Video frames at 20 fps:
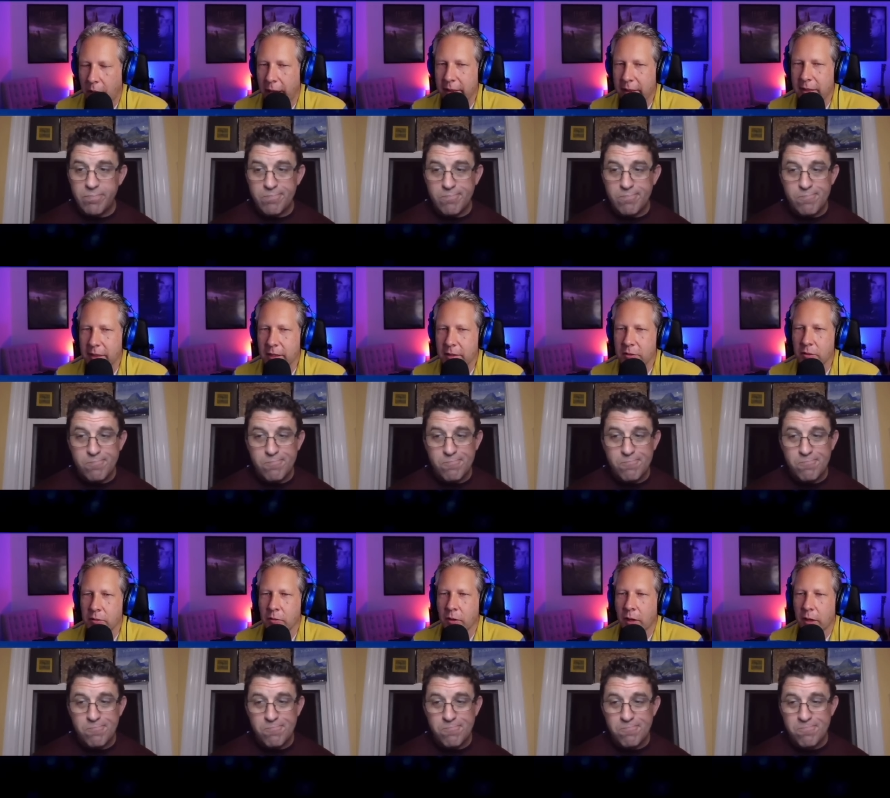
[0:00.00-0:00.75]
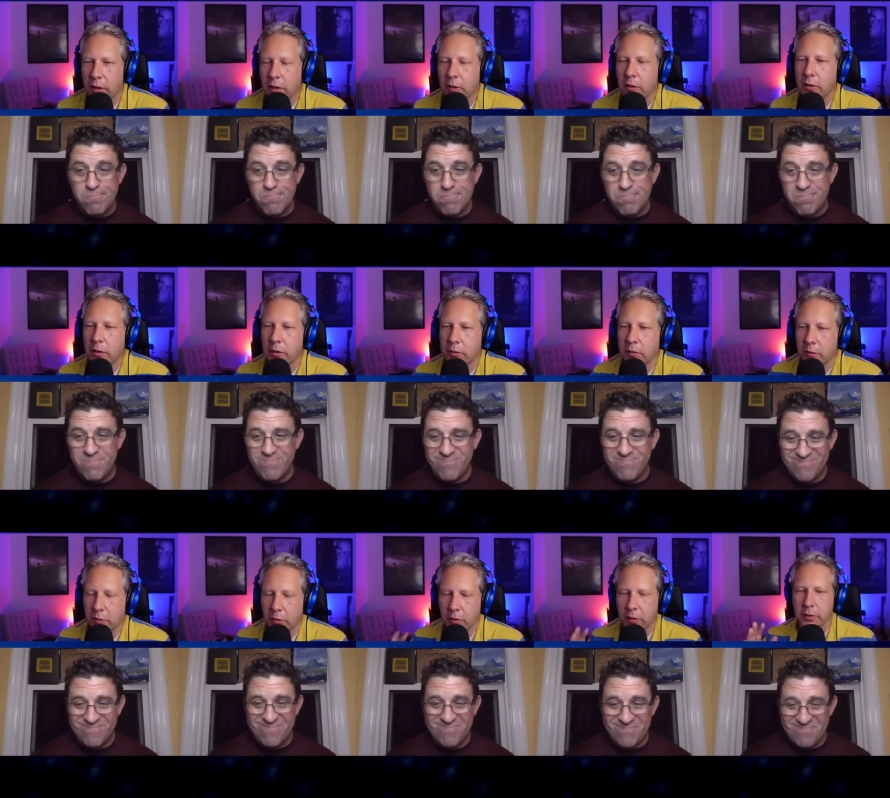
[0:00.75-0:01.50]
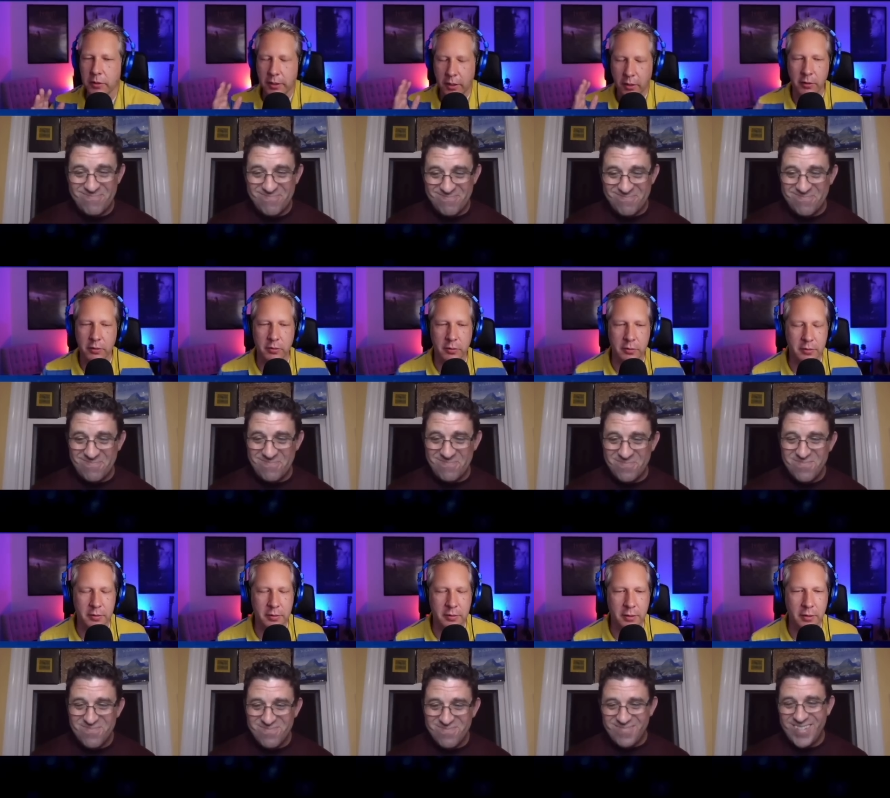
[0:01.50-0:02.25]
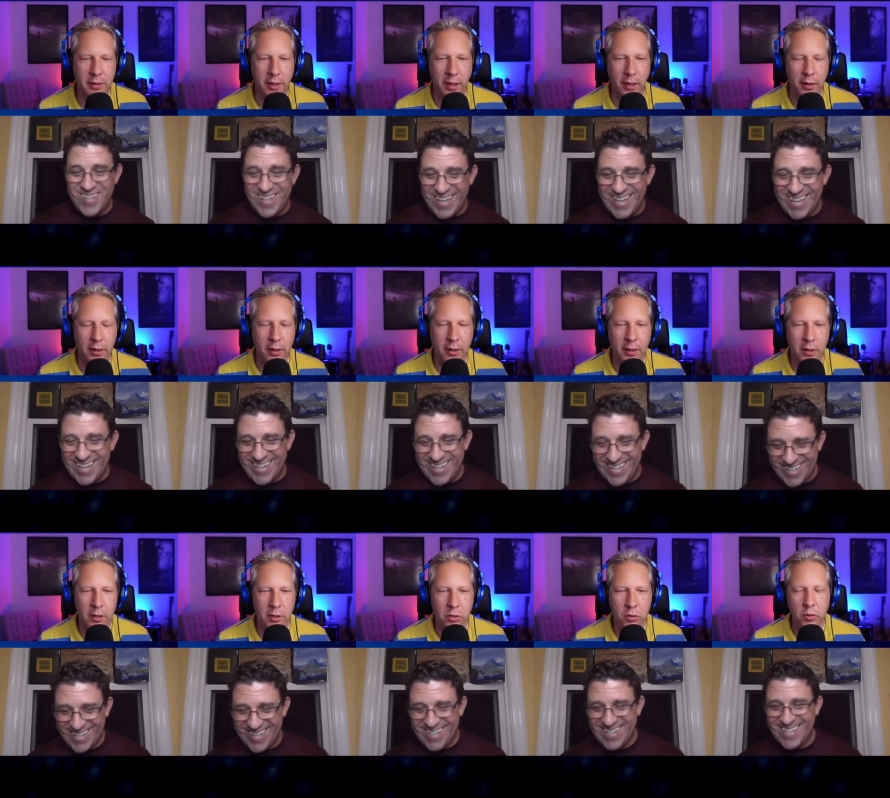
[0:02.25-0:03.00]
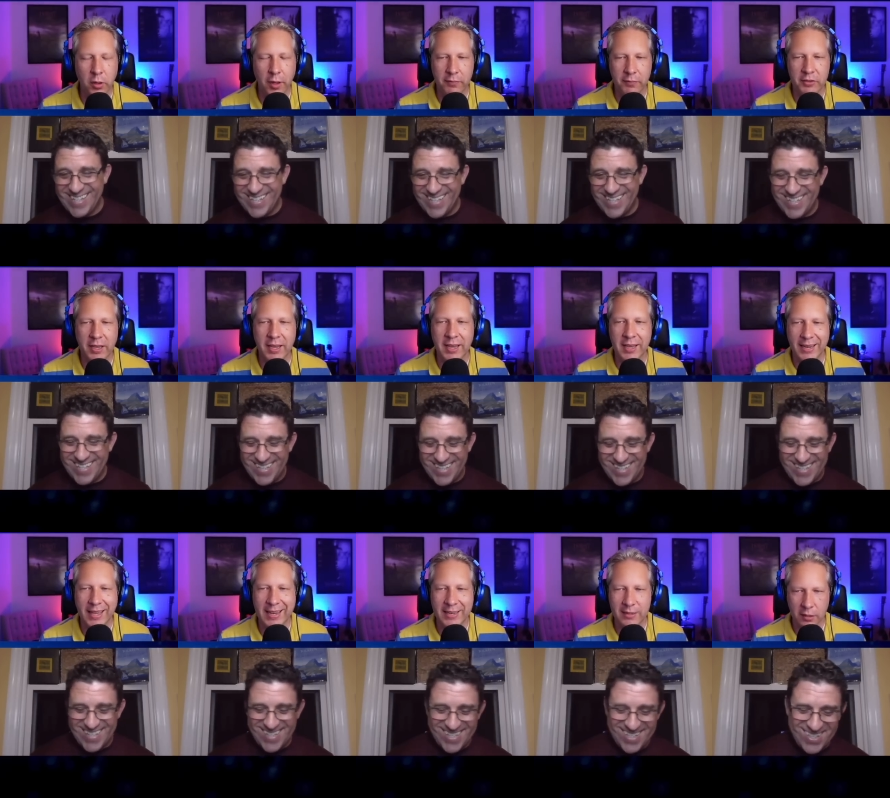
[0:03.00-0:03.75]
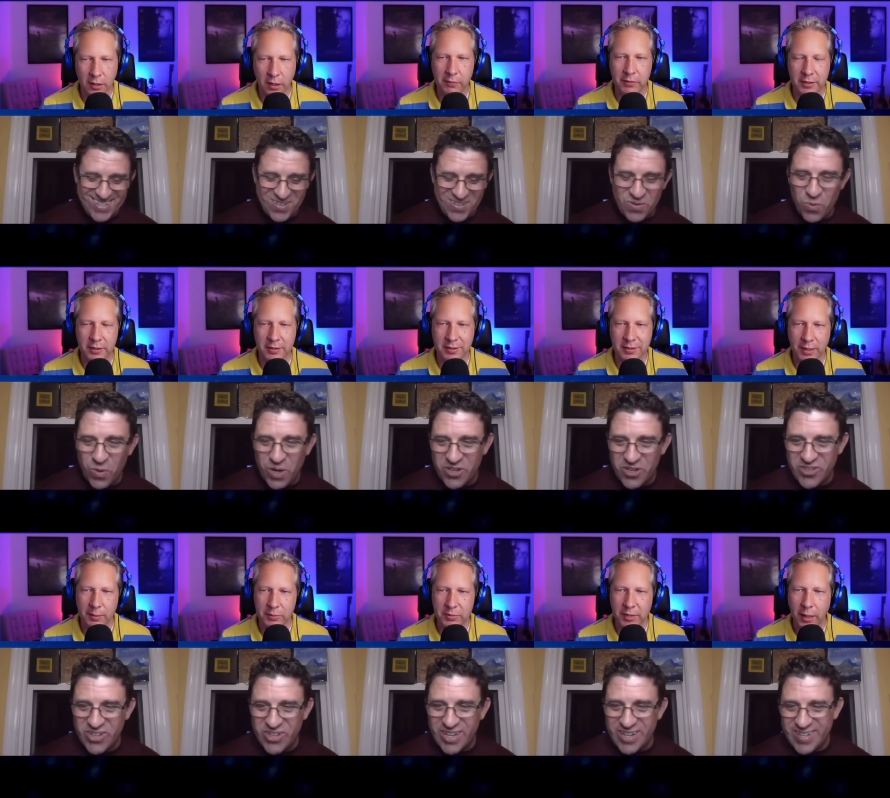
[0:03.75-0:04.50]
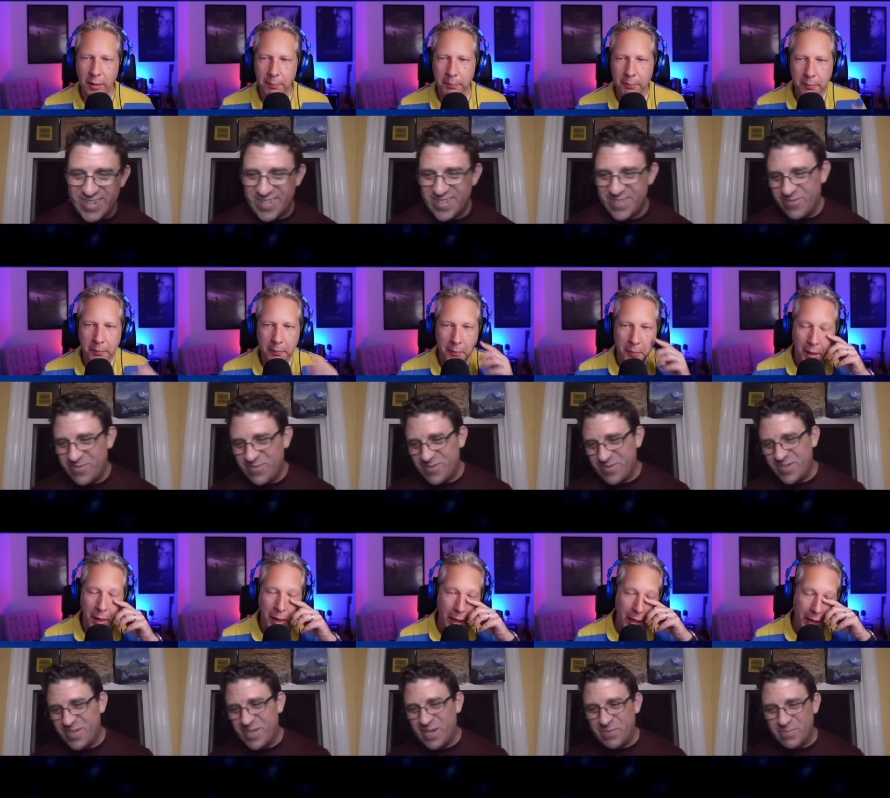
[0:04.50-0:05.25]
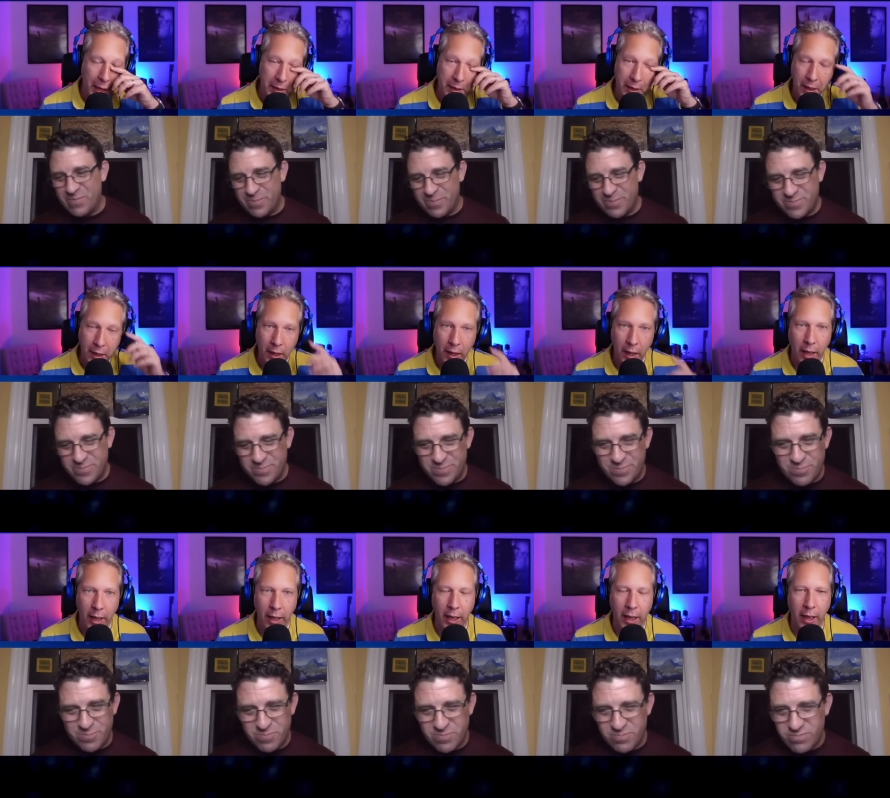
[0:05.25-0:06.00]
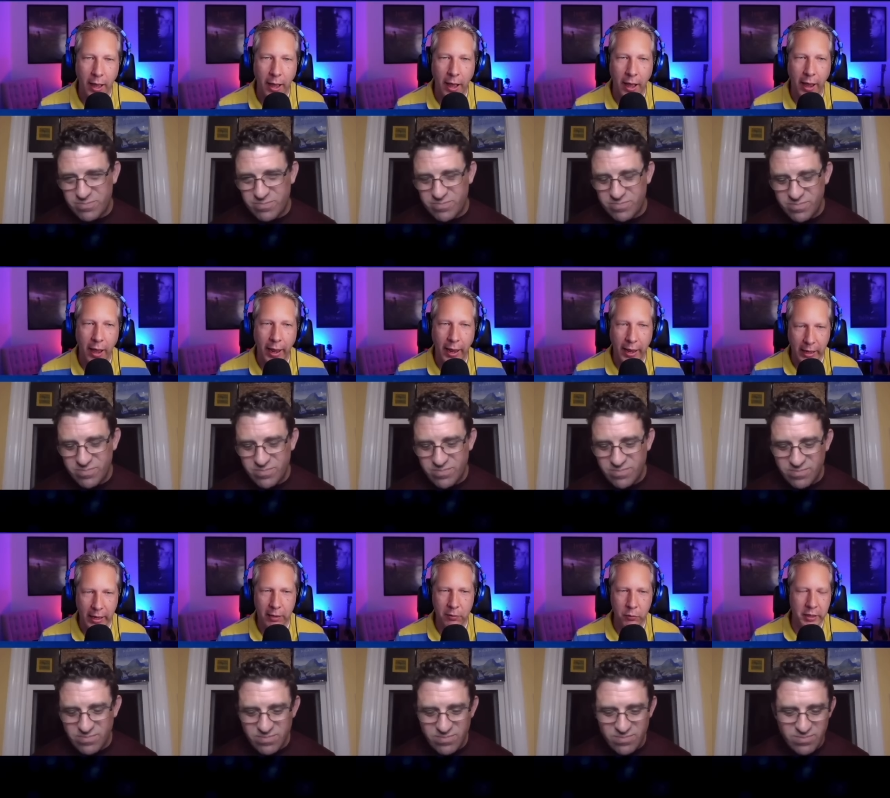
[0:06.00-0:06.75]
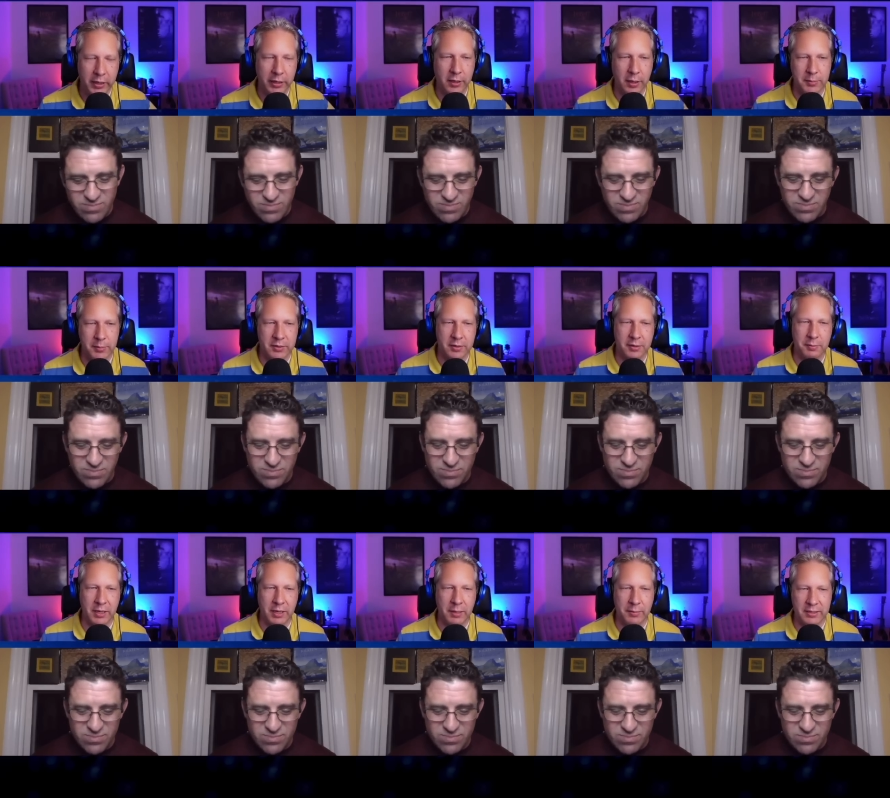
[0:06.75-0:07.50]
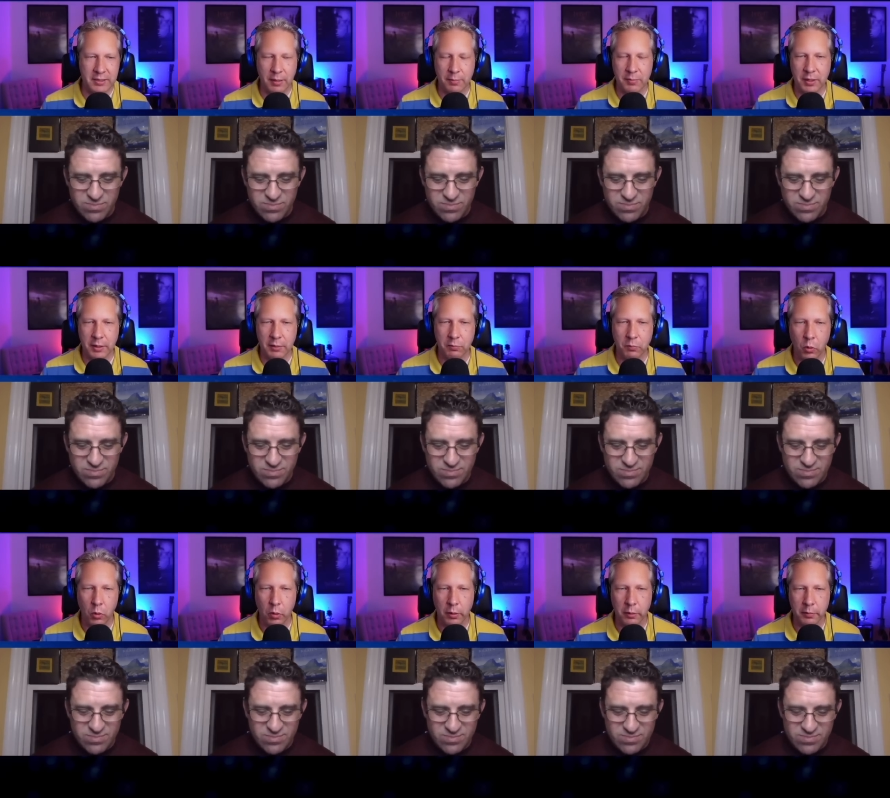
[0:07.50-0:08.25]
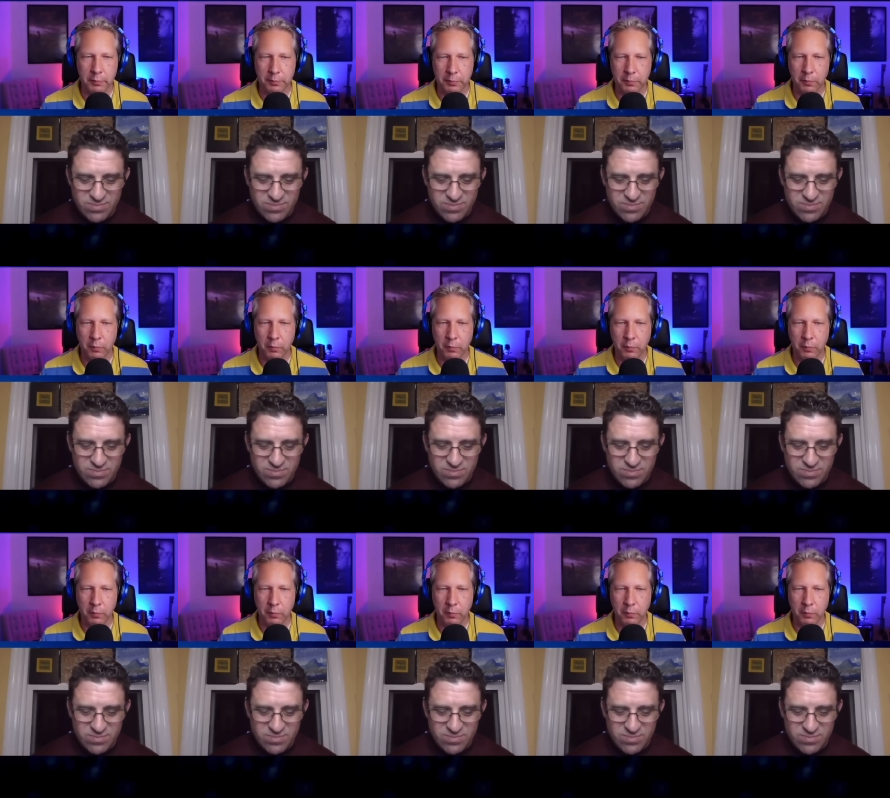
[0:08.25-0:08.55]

Speaker 1: I think too there there are characters that you love to hate and hate to love at the same time. And uh, when it comes to maybe something more